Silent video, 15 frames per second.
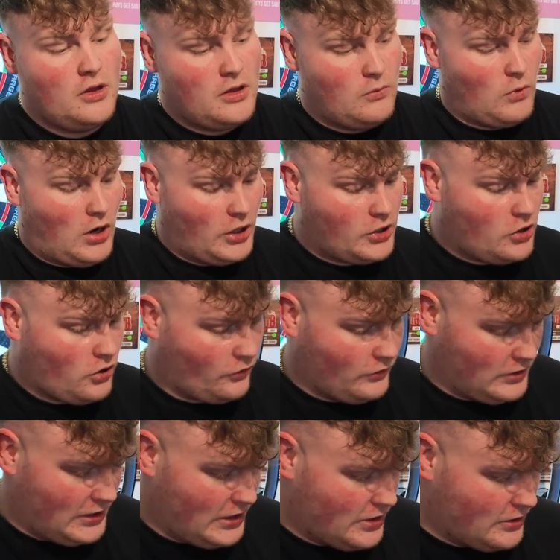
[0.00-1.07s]
than what I
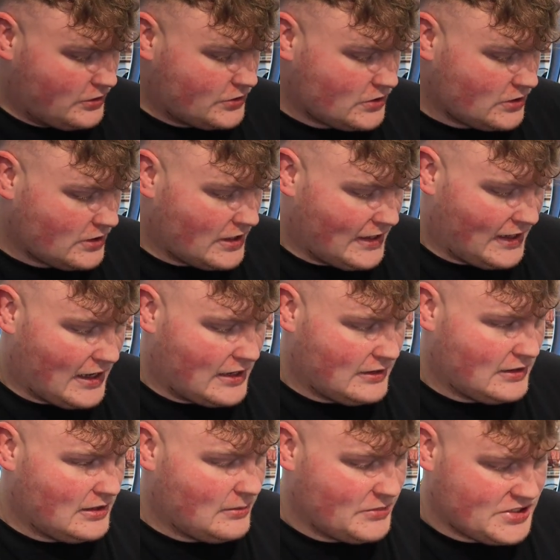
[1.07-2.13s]
currently use.
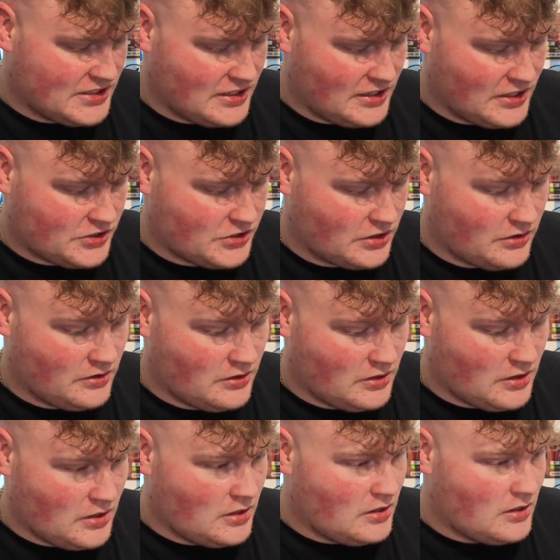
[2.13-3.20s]
Again, limited edition.
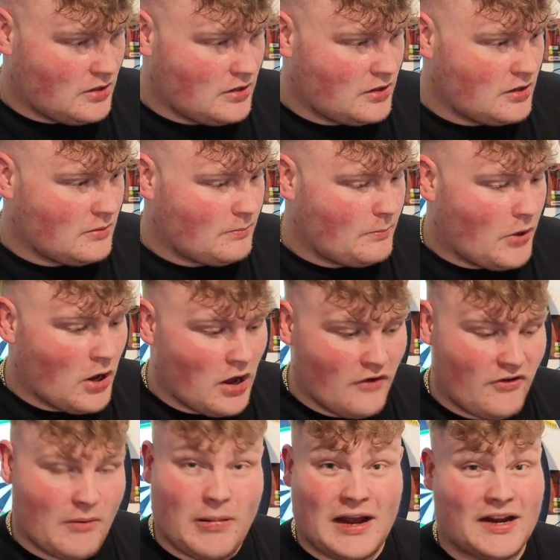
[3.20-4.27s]

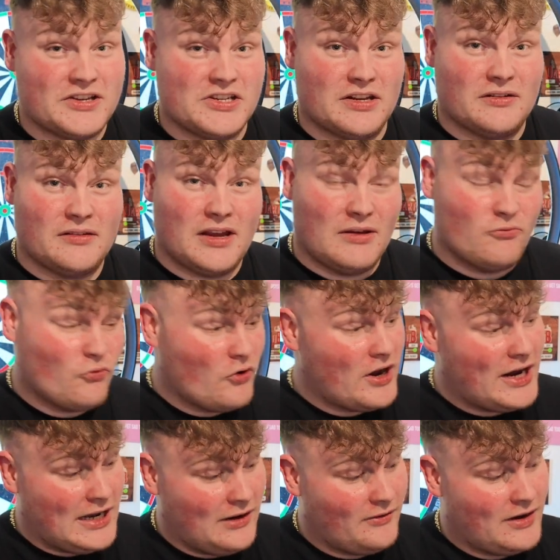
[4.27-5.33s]
Perfect packaging. It
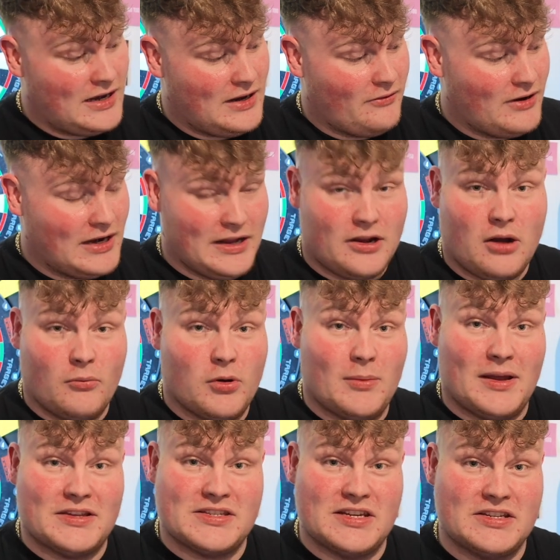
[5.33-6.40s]
really, really, really
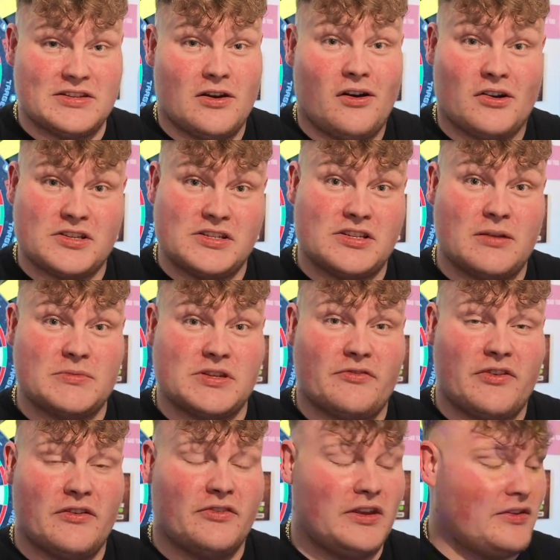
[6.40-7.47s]
complements these darts in terms of
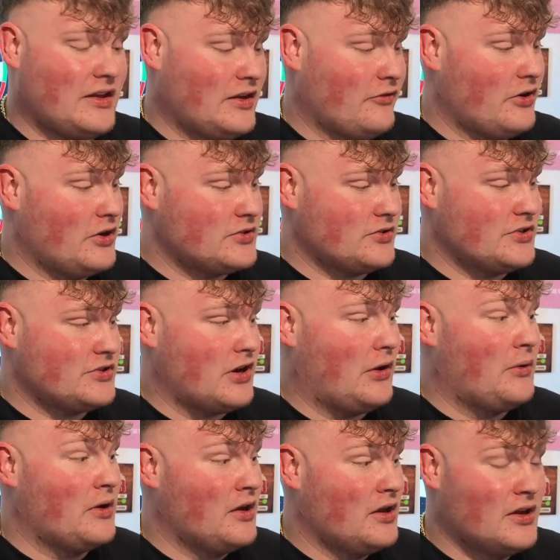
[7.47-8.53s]
the 50th anniversary.
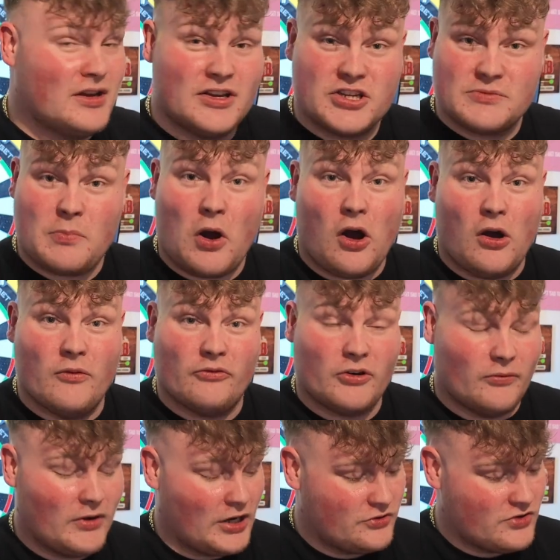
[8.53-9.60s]
So spot on
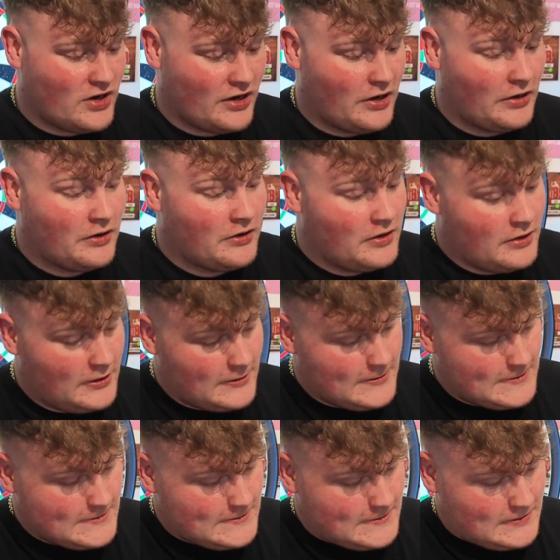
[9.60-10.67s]
from Red Dragon.
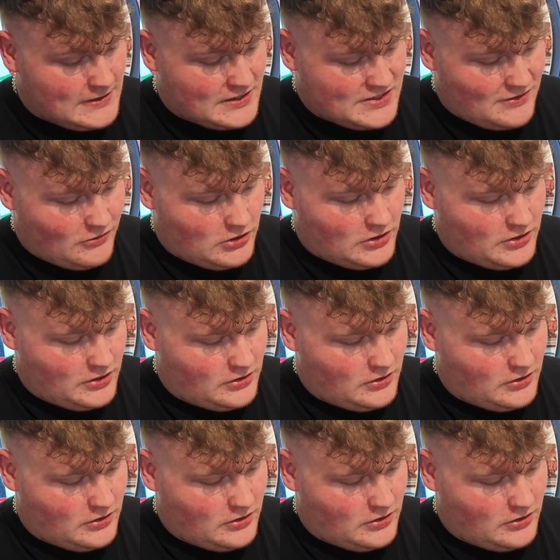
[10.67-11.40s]
Let's have a look at